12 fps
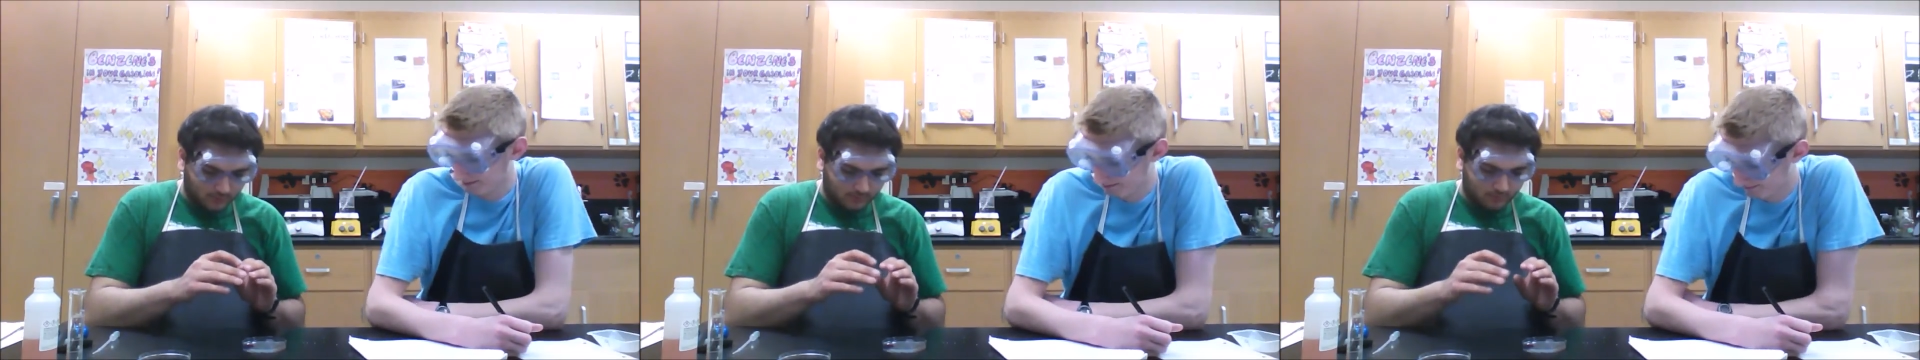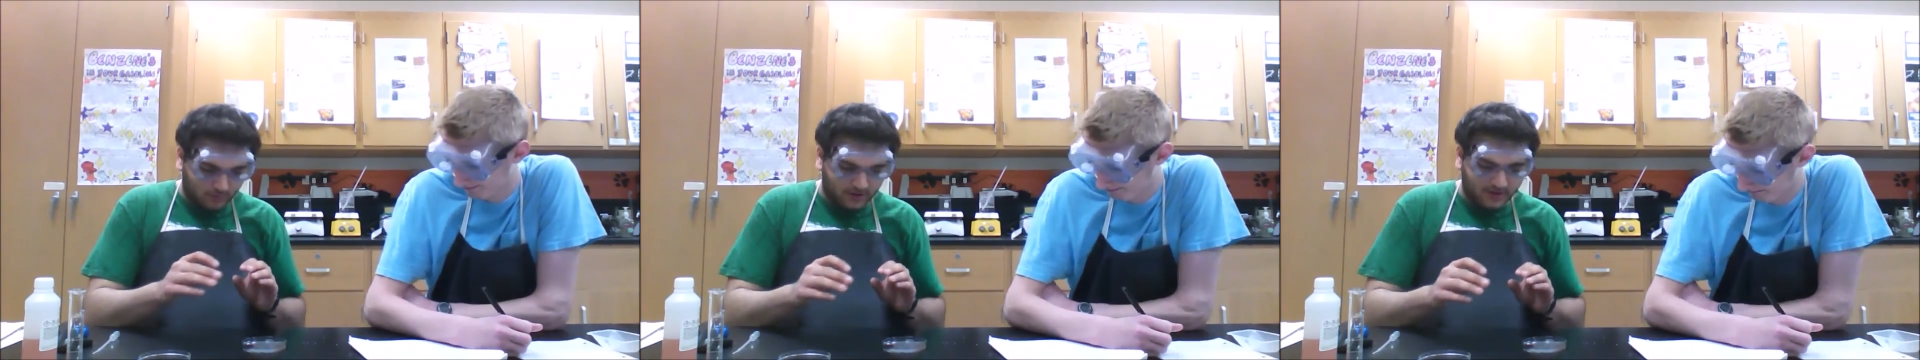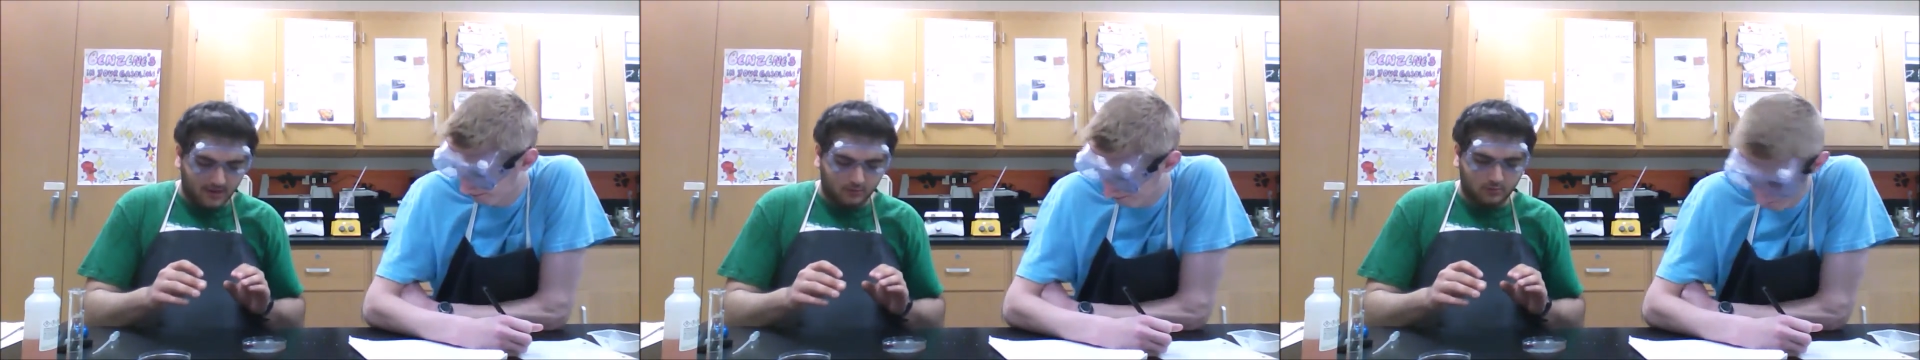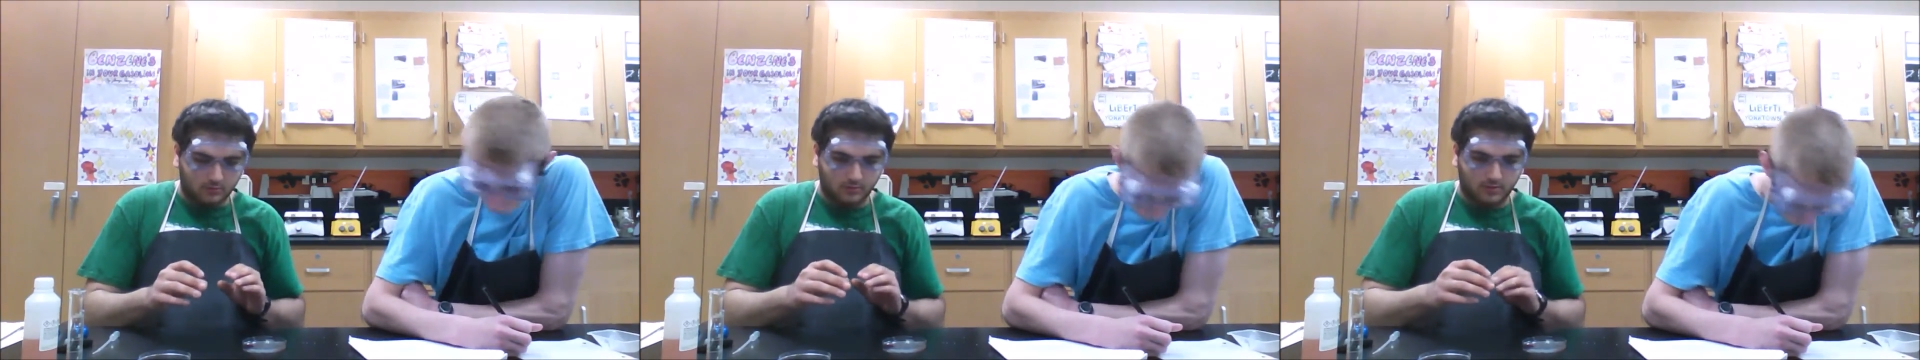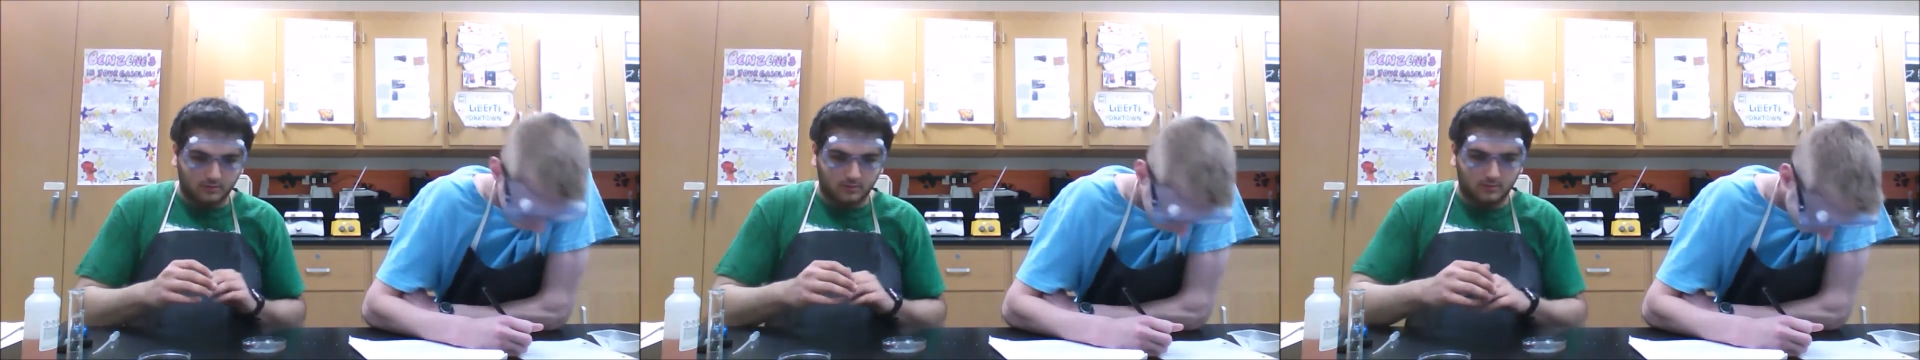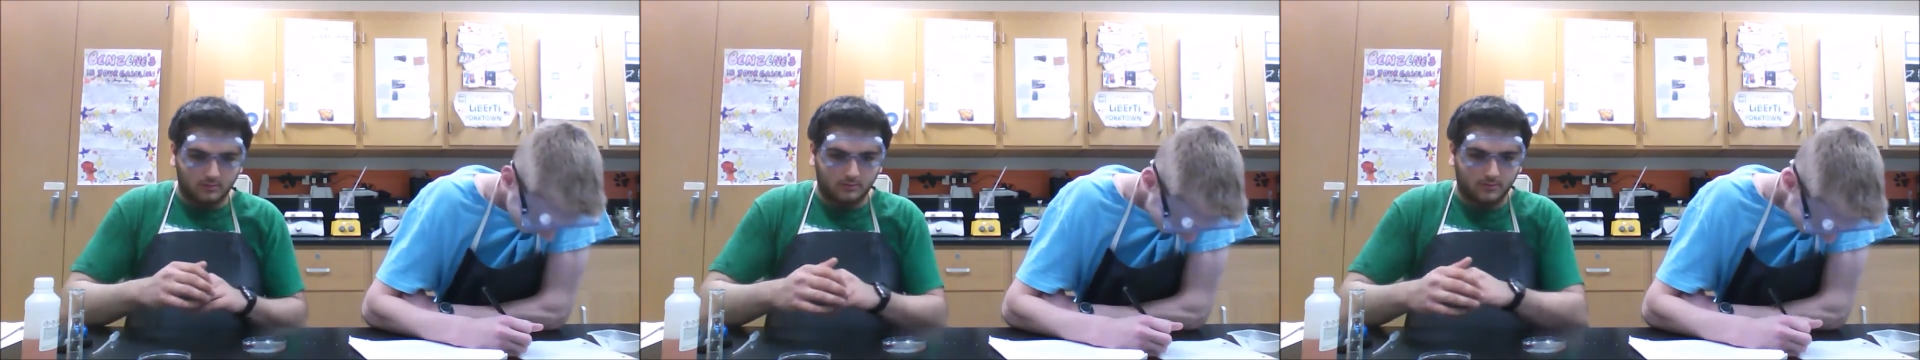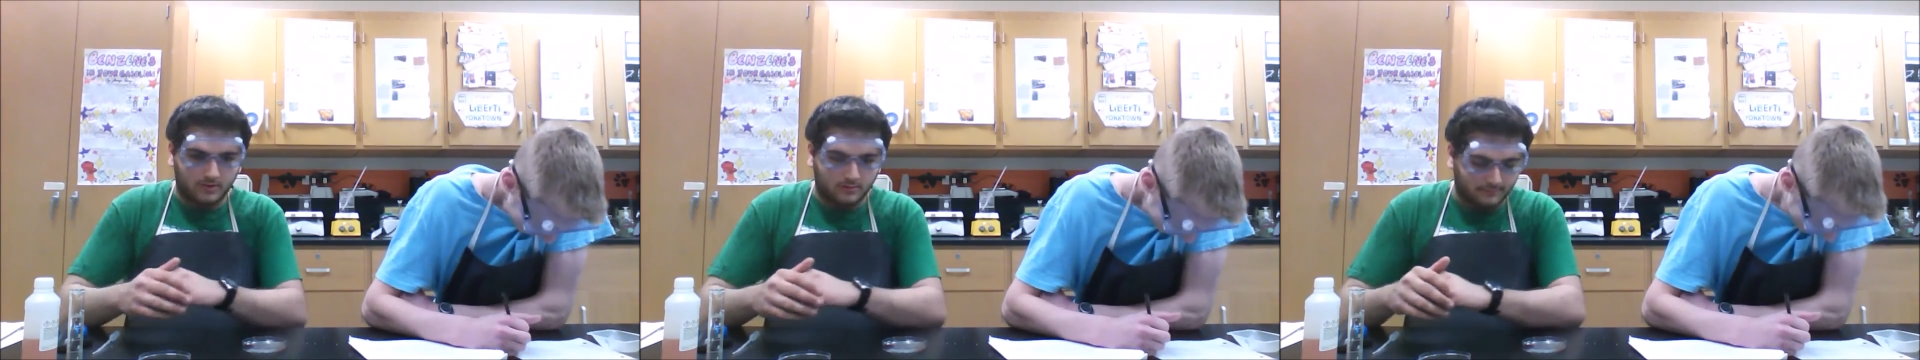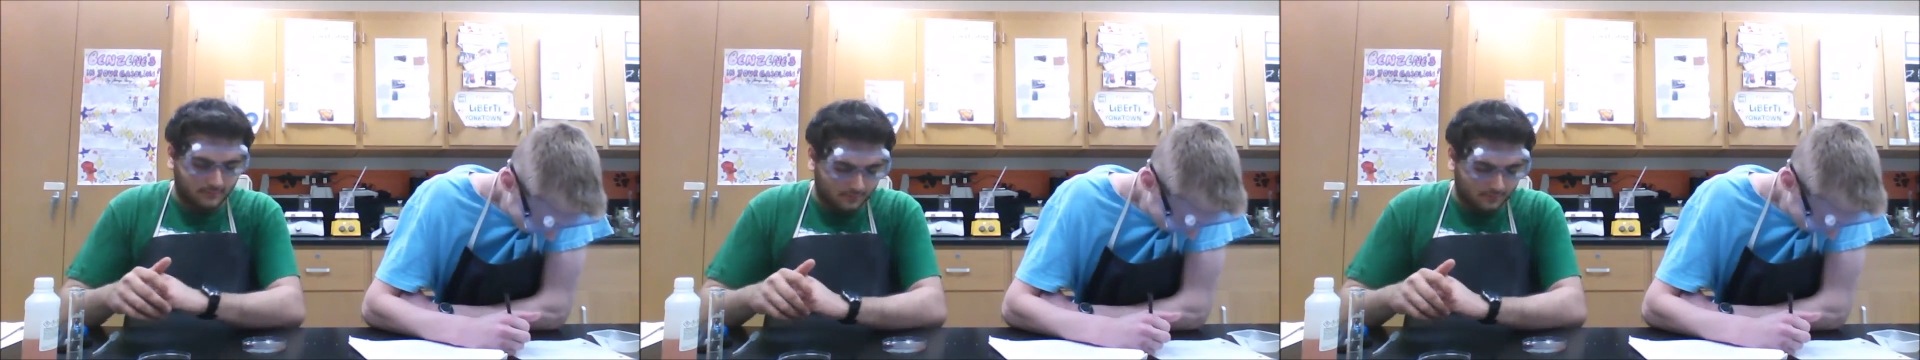spreading out throughout the rest of the